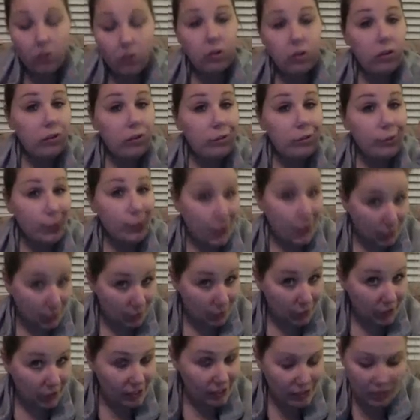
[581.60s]
So
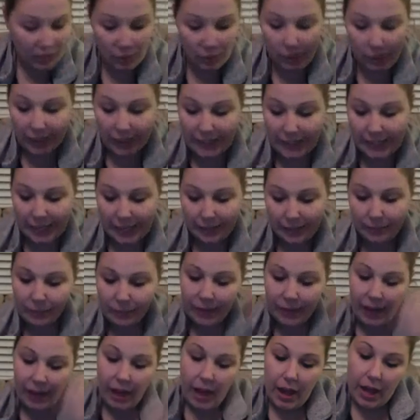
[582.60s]
hopefully you did what I said.
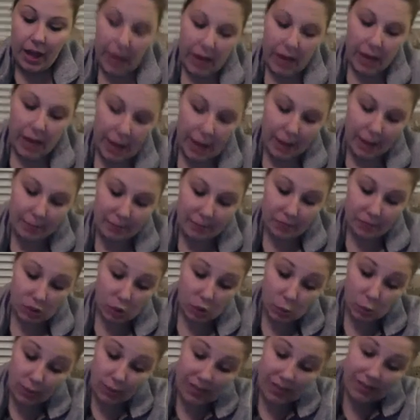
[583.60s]

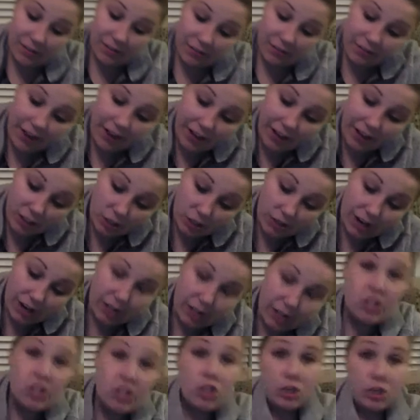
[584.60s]
So we can factor out
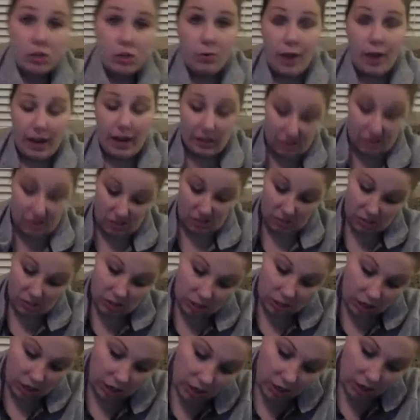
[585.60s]
a 2x to
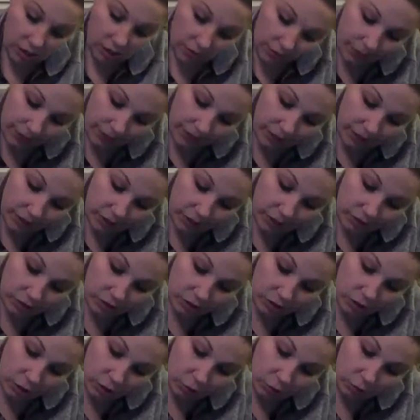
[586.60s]
start.
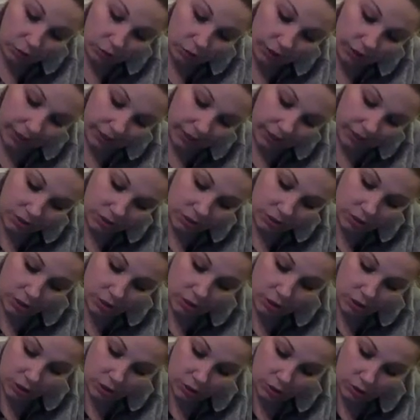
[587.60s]
So we'll get
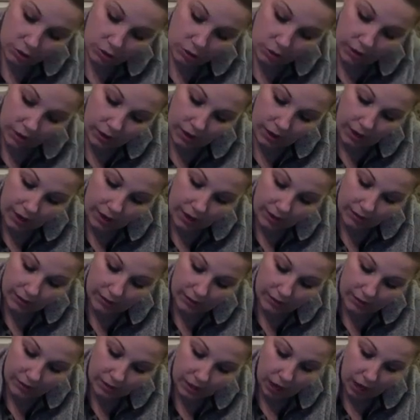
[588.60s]

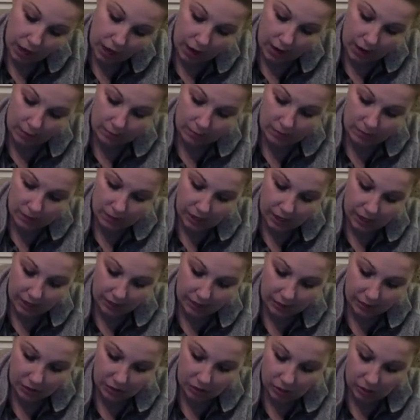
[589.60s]
2x times
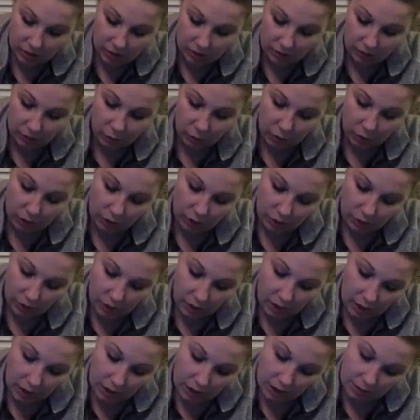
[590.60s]
x to the 4th
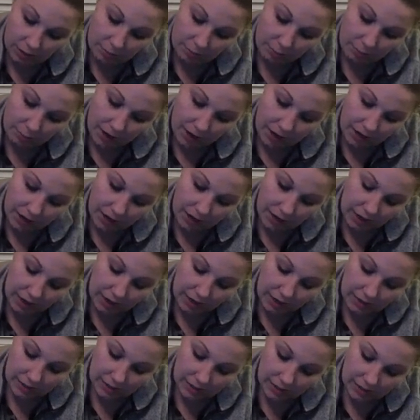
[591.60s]

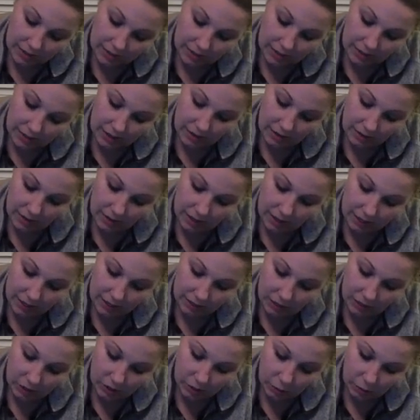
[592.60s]
minus 7x
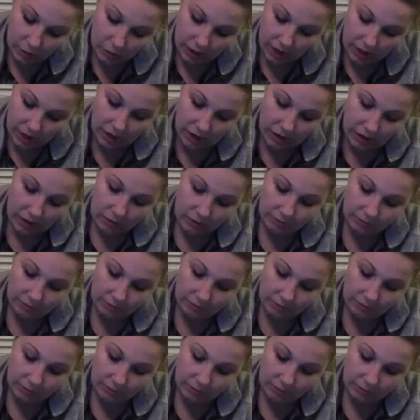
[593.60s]
squared